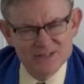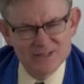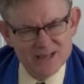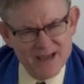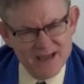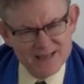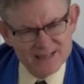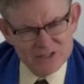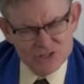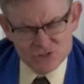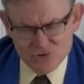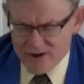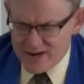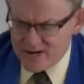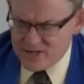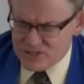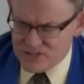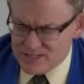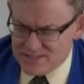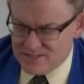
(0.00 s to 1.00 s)
As
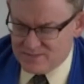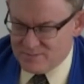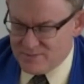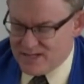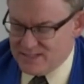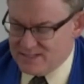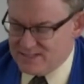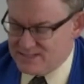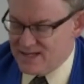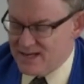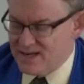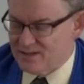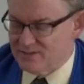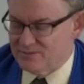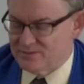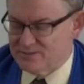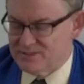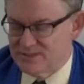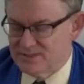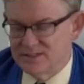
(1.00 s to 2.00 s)
strange as it may
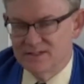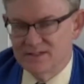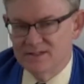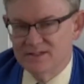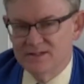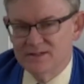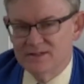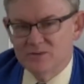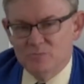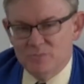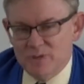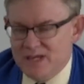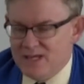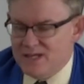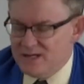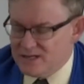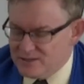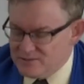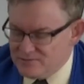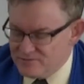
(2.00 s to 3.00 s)
sound,
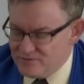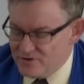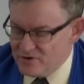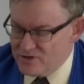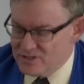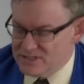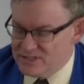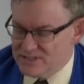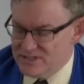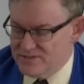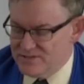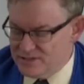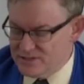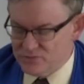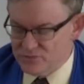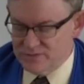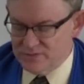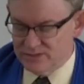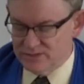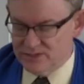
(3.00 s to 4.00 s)
being converted to
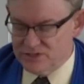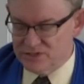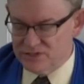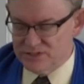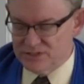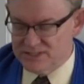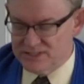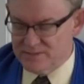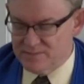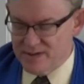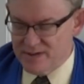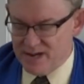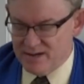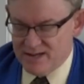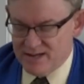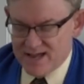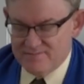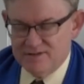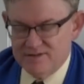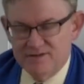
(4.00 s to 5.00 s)
this religion is about
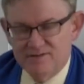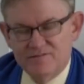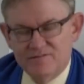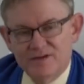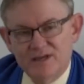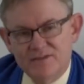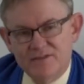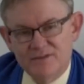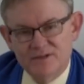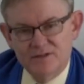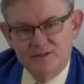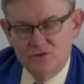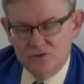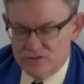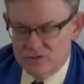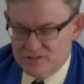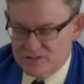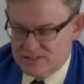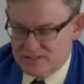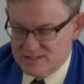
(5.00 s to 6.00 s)
having faith in
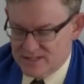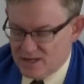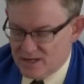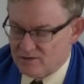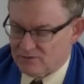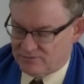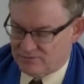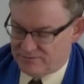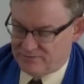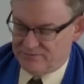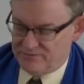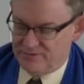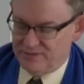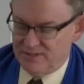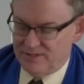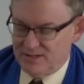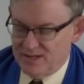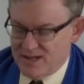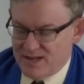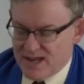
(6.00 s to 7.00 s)
yourself
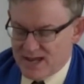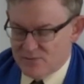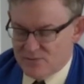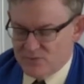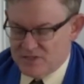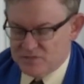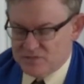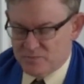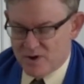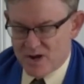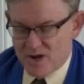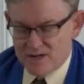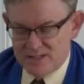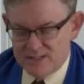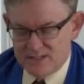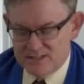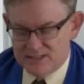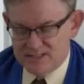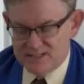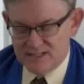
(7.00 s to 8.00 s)
and
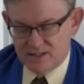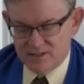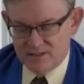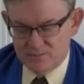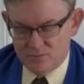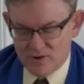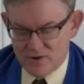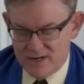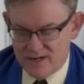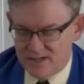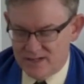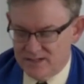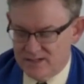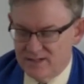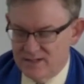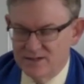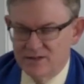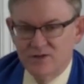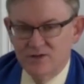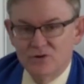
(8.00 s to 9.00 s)
responding and celebrating
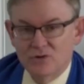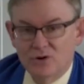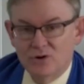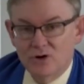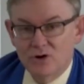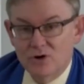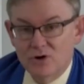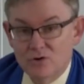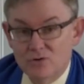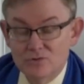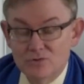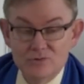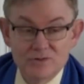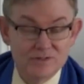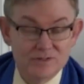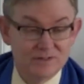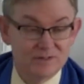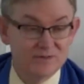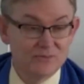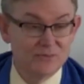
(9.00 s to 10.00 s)
your own
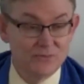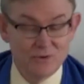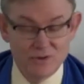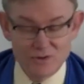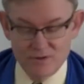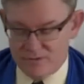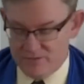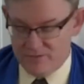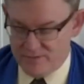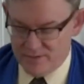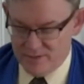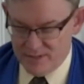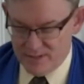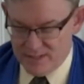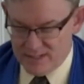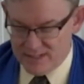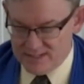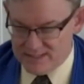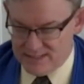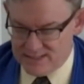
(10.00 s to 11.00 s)
worth
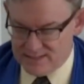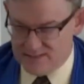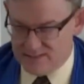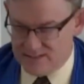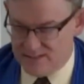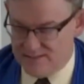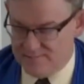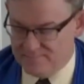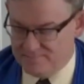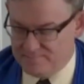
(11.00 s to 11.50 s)
and dignity.